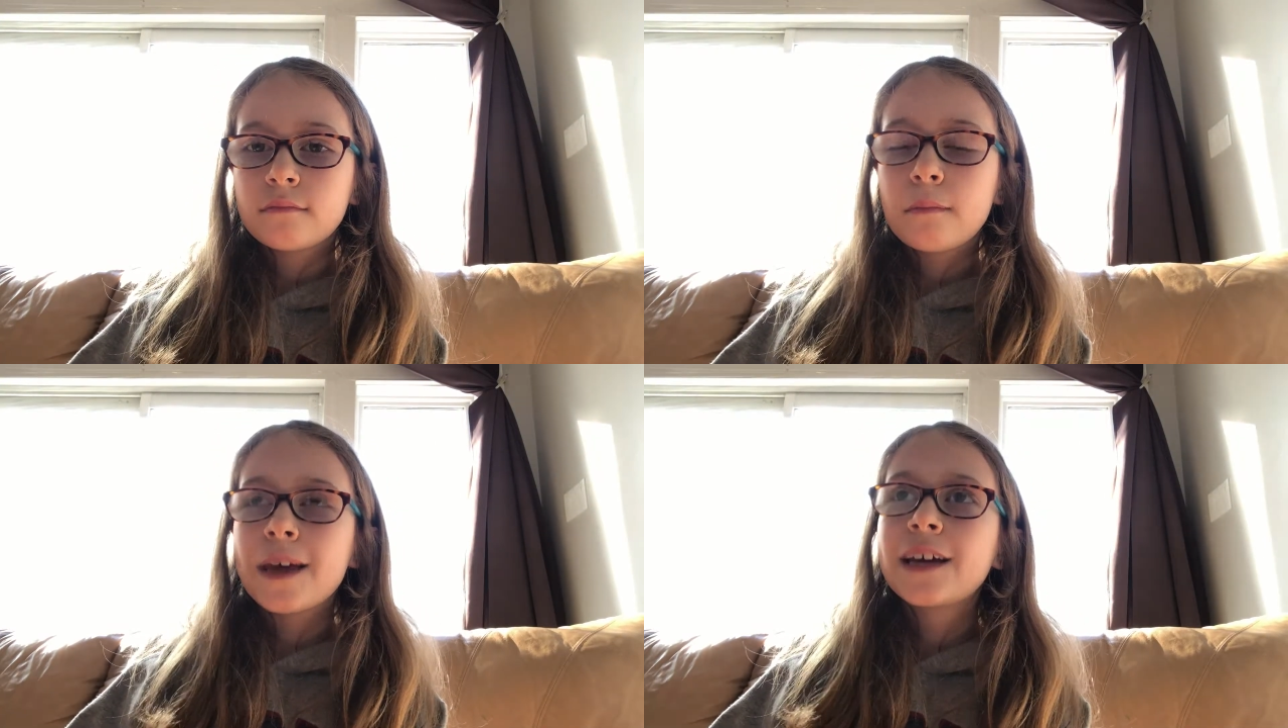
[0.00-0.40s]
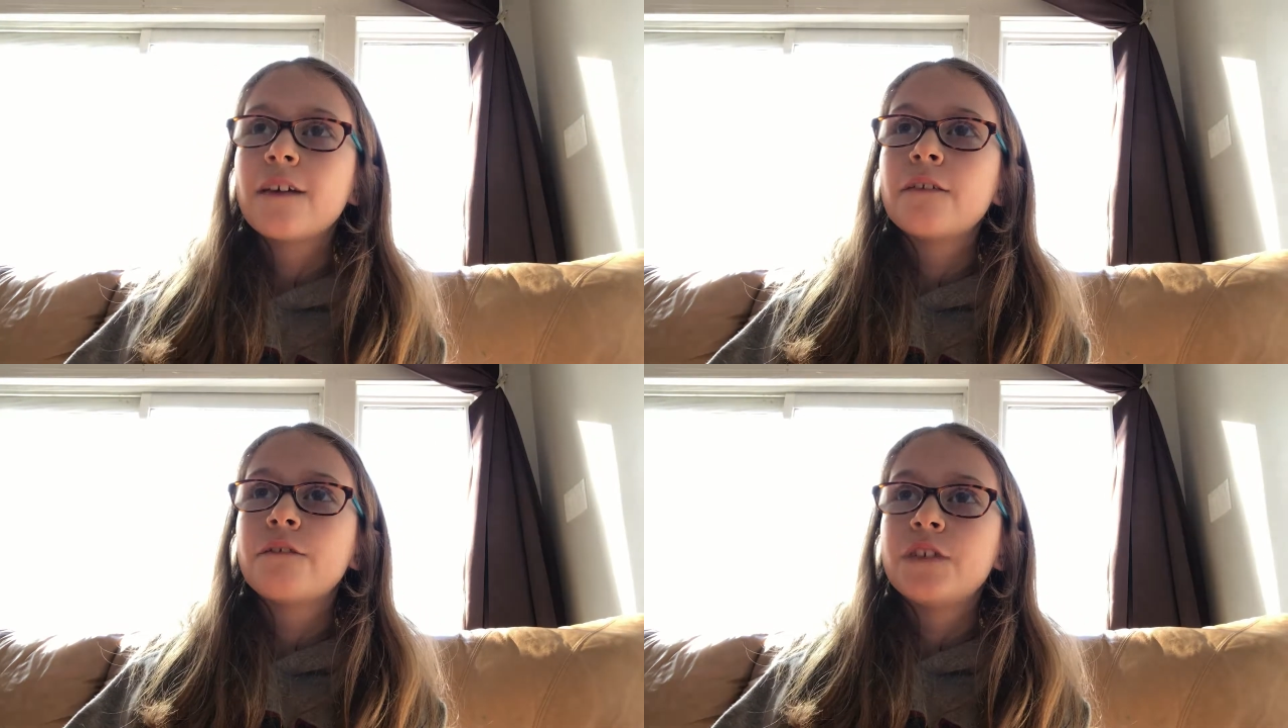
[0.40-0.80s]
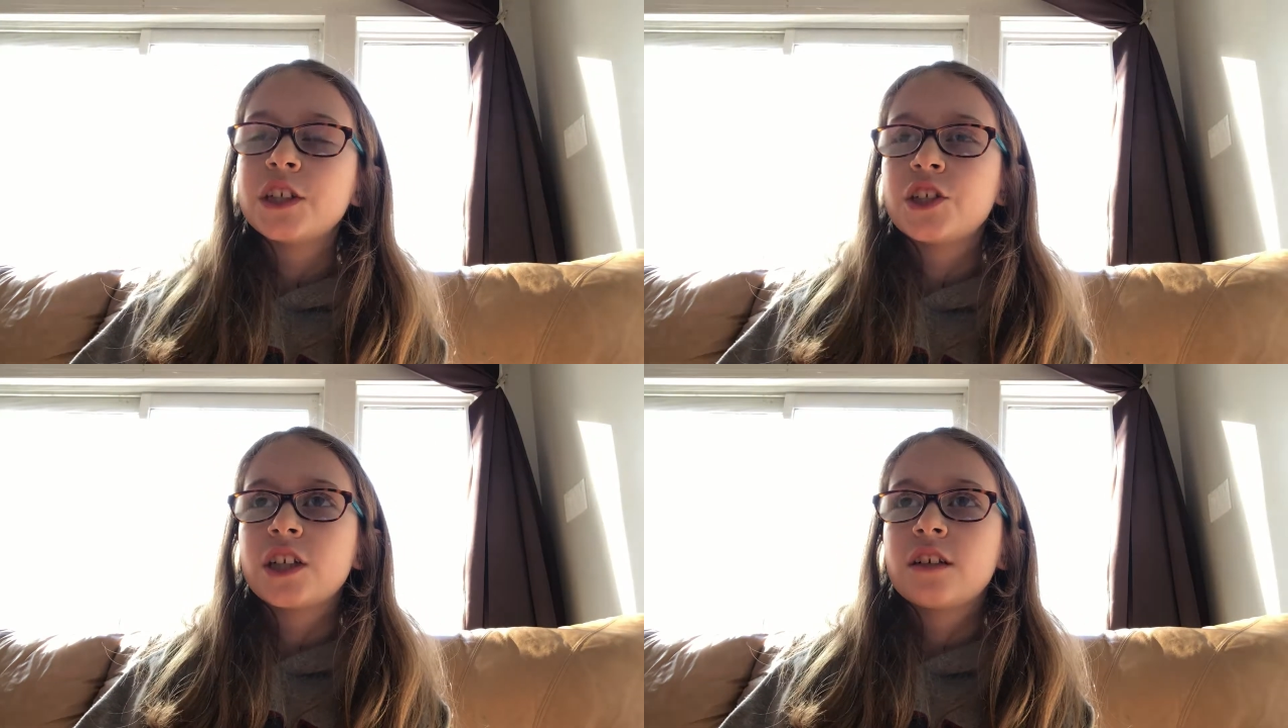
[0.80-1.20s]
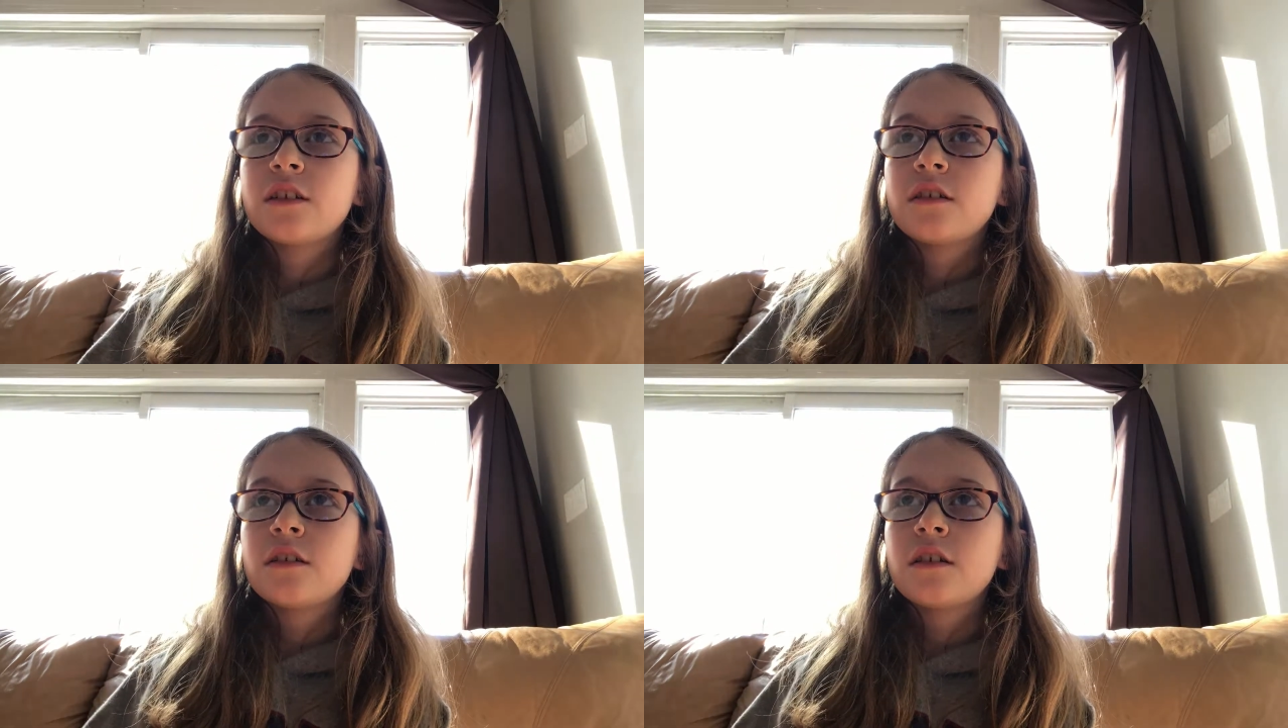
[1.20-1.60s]
Make a
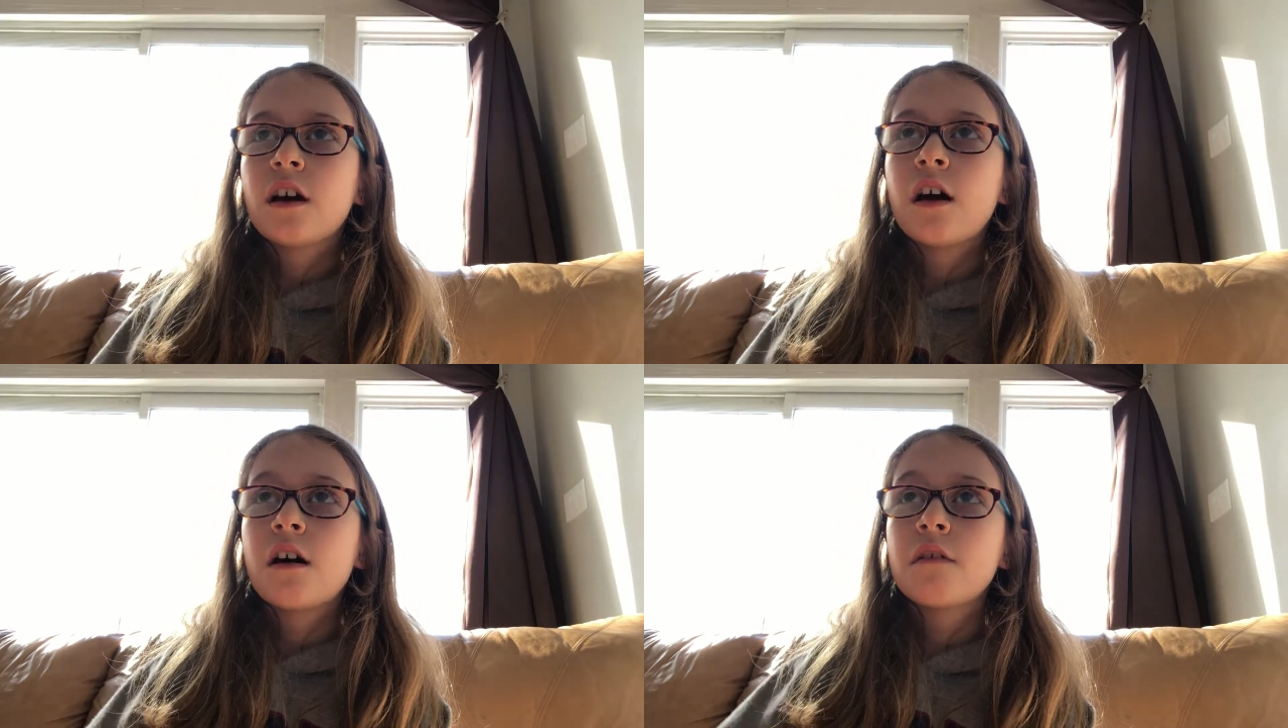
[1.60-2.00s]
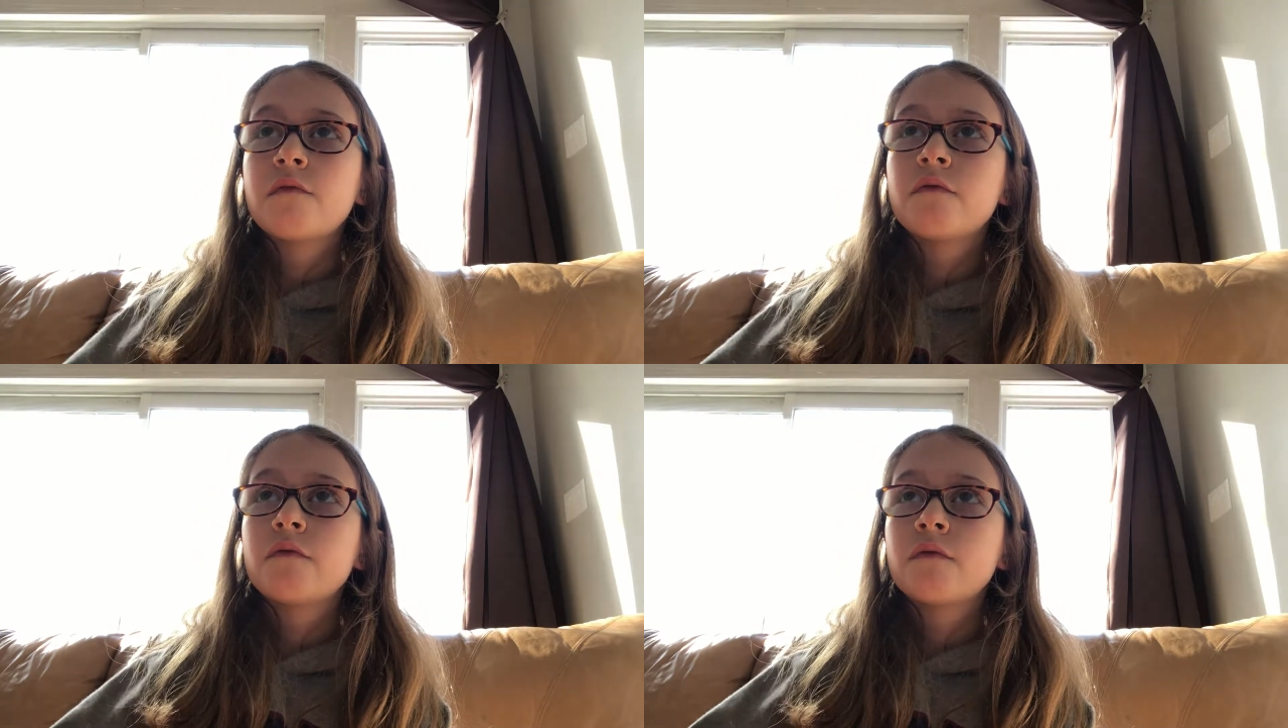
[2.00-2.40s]
vision of